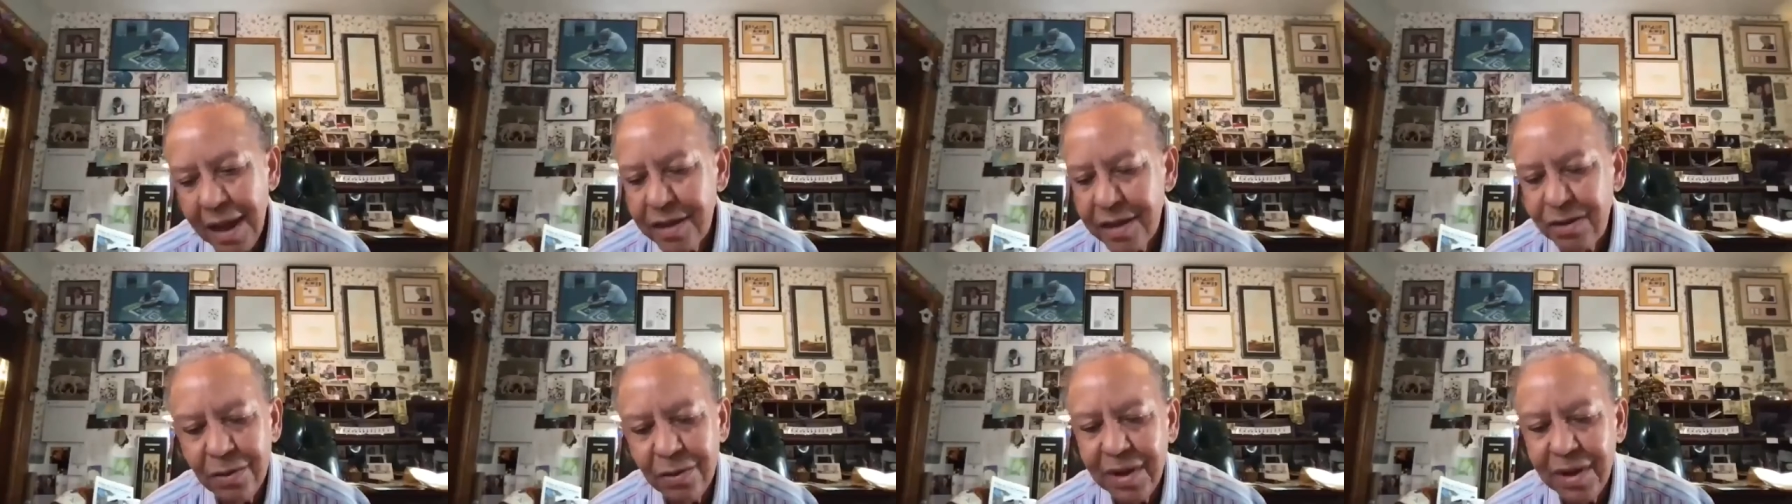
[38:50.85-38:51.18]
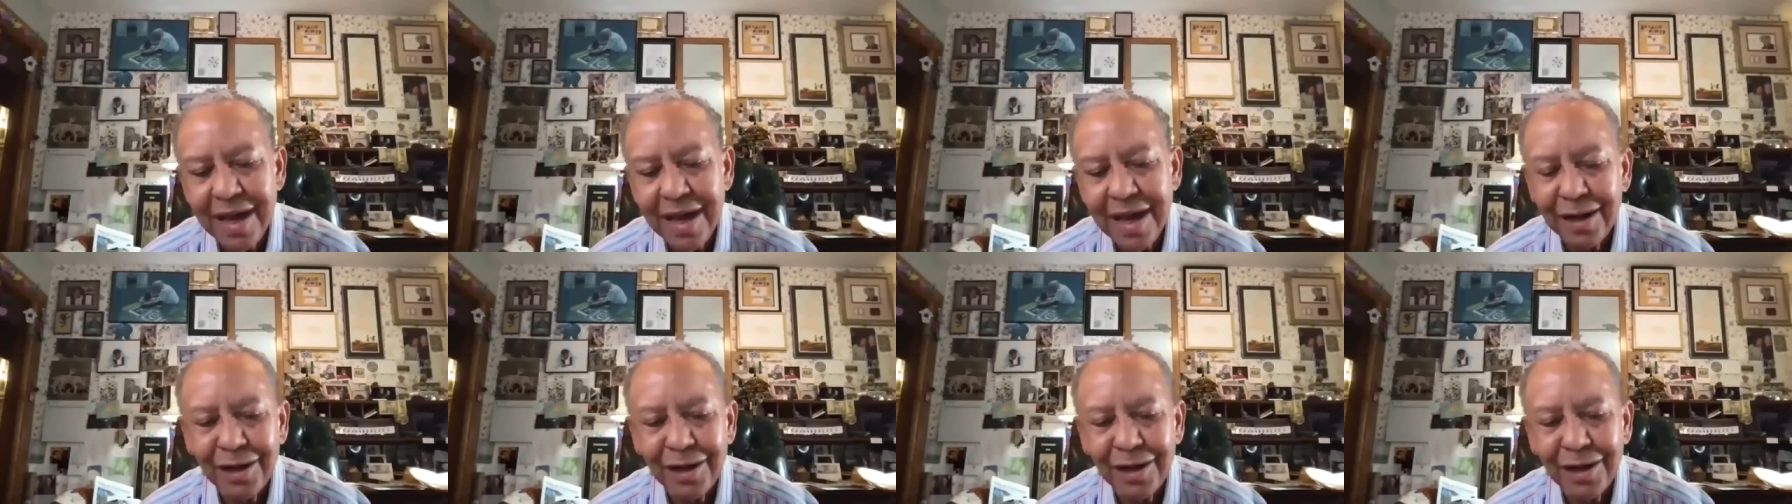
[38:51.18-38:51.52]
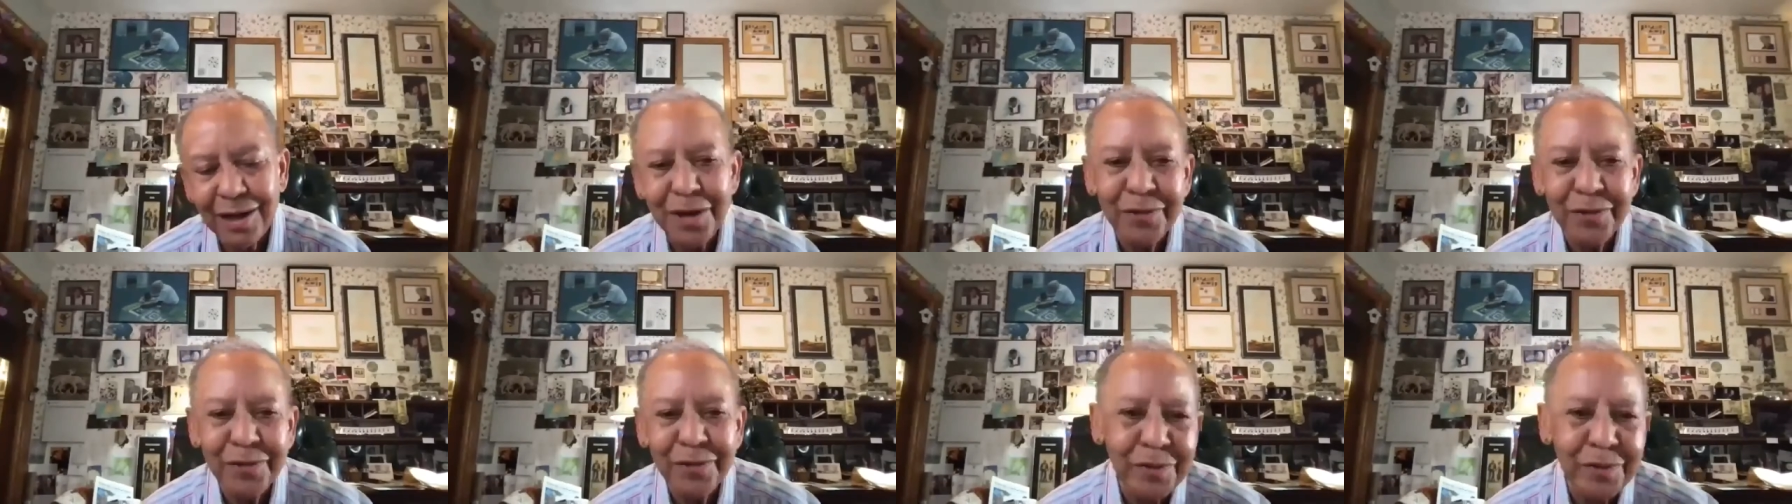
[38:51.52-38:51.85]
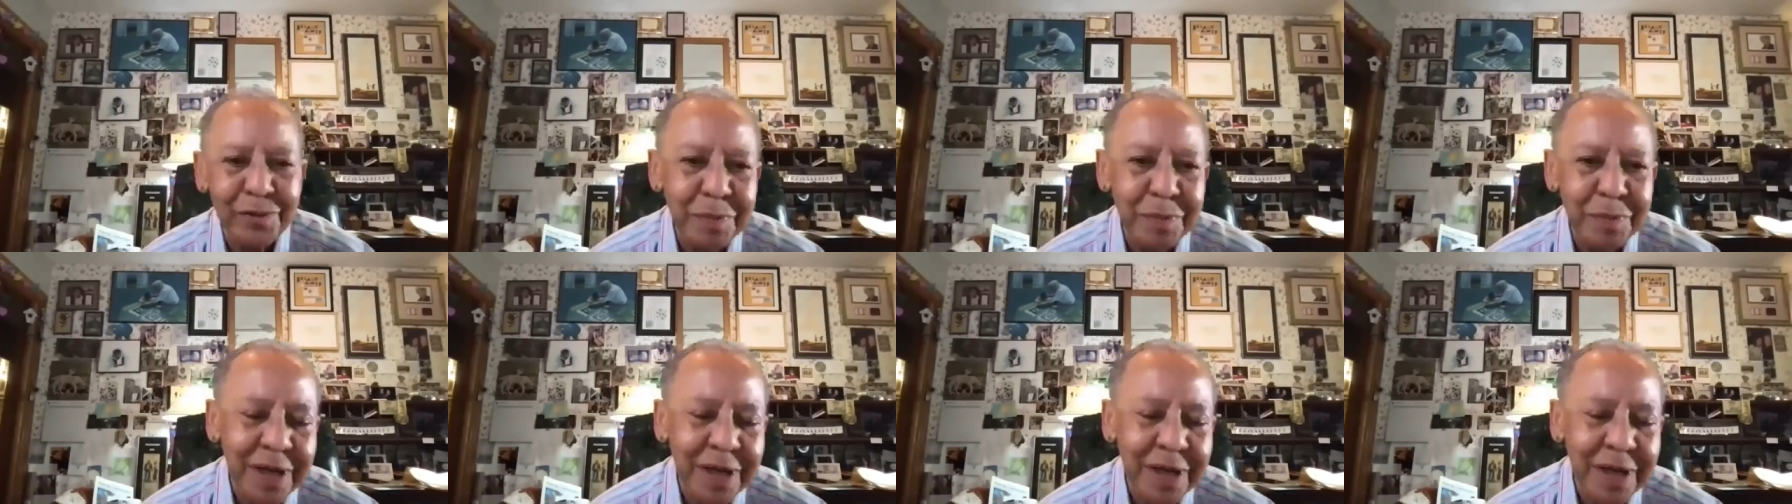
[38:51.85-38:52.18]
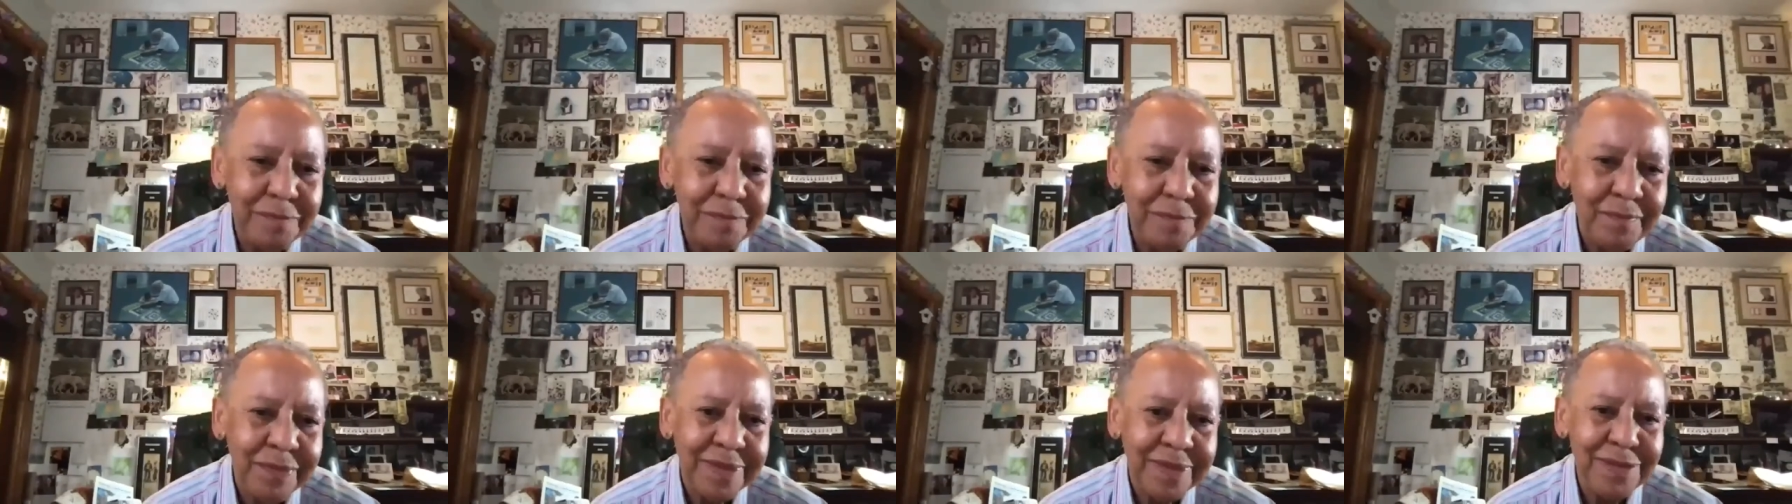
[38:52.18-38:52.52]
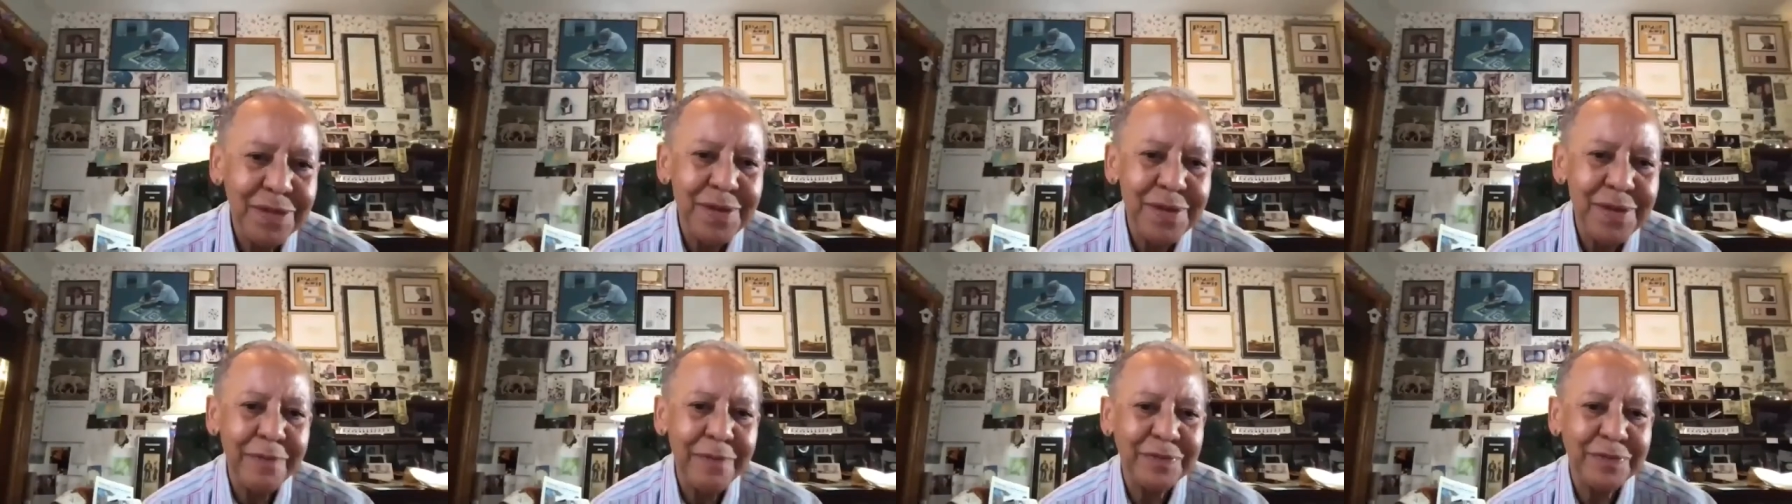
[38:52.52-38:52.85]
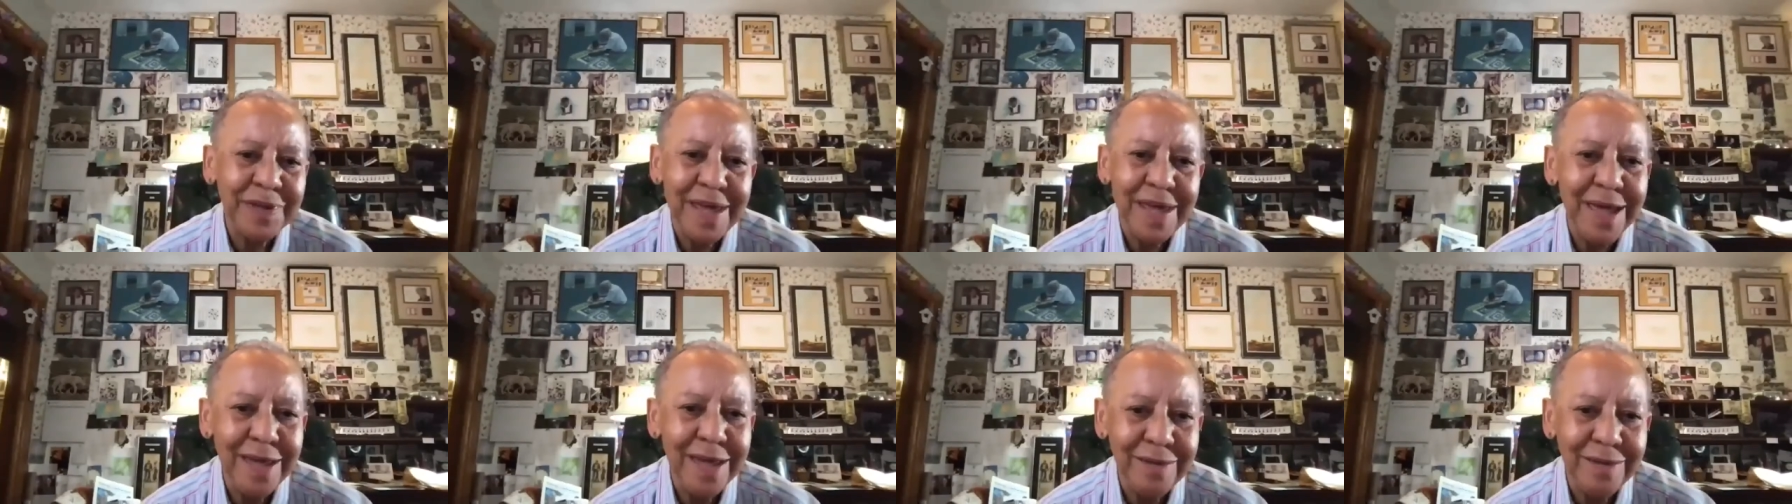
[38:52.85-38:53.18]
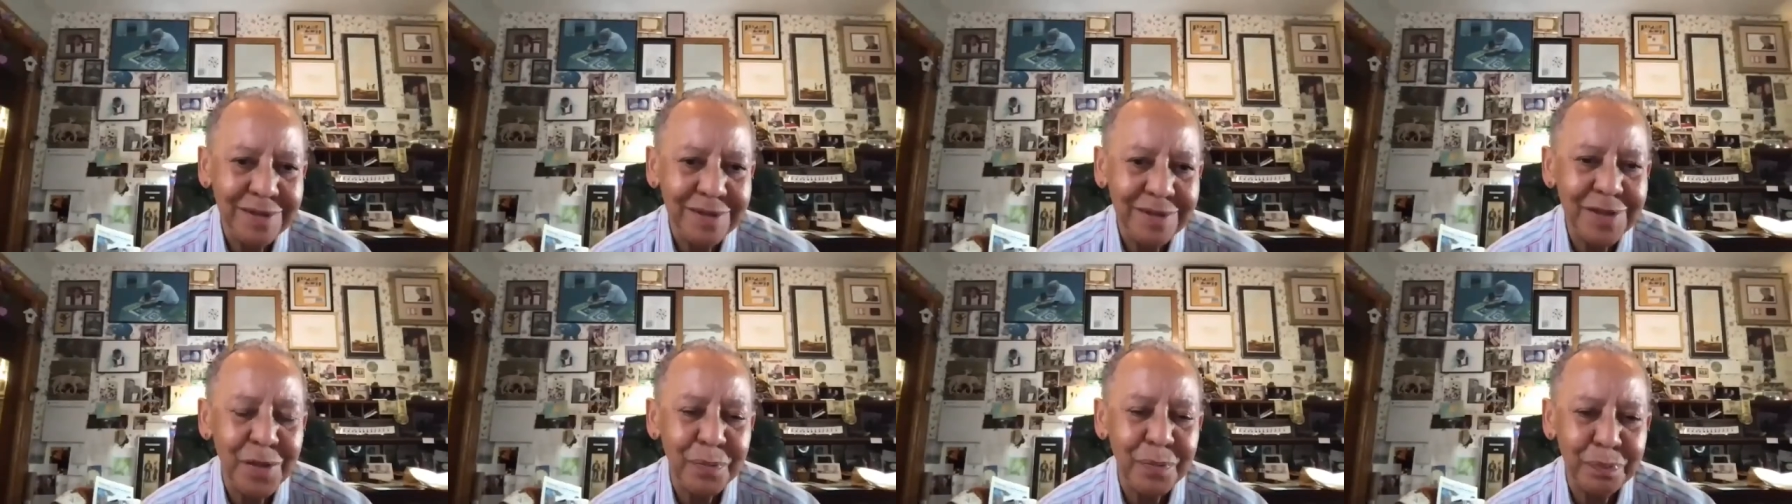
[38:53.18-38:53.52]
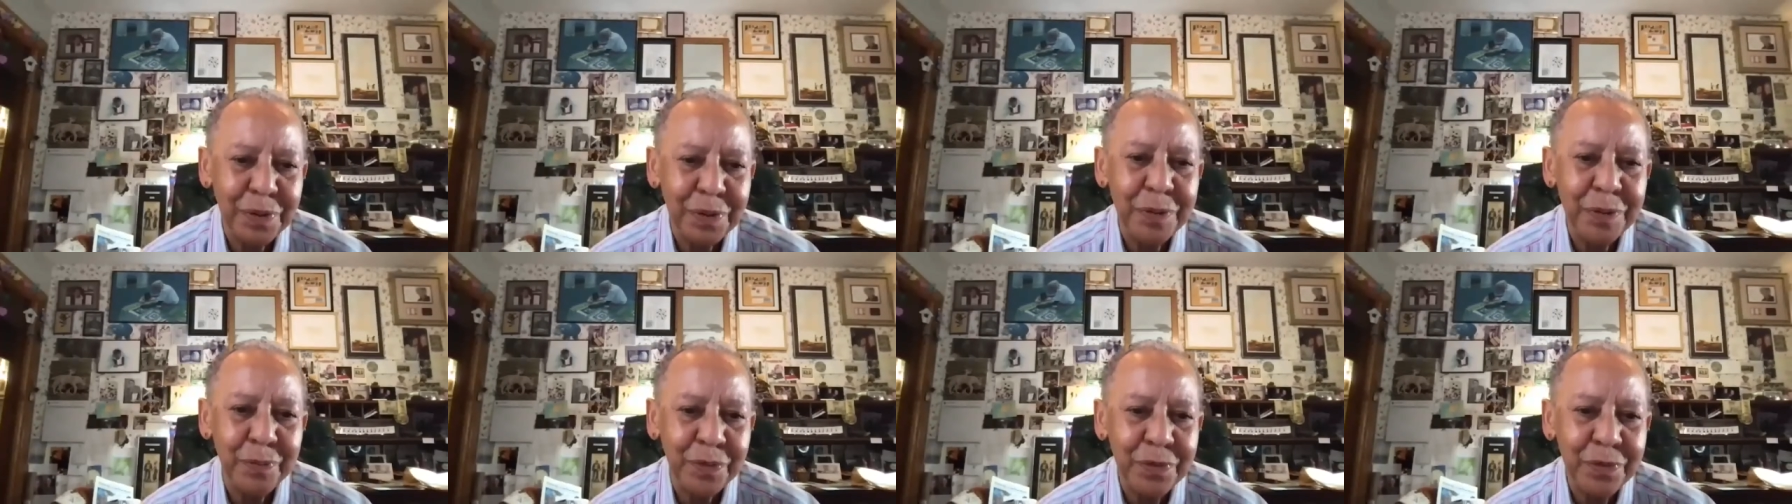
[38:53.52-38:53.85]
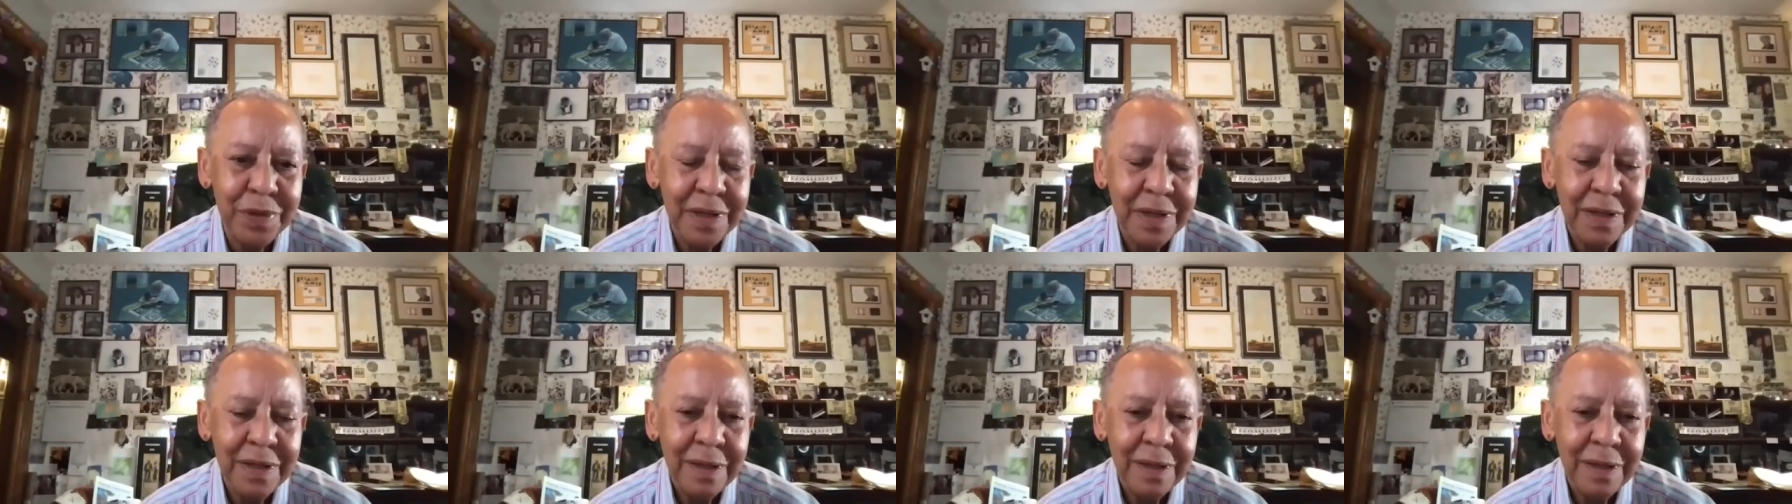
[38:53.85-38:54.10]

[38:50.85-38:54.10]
you can't love everybody. You have to hate some people.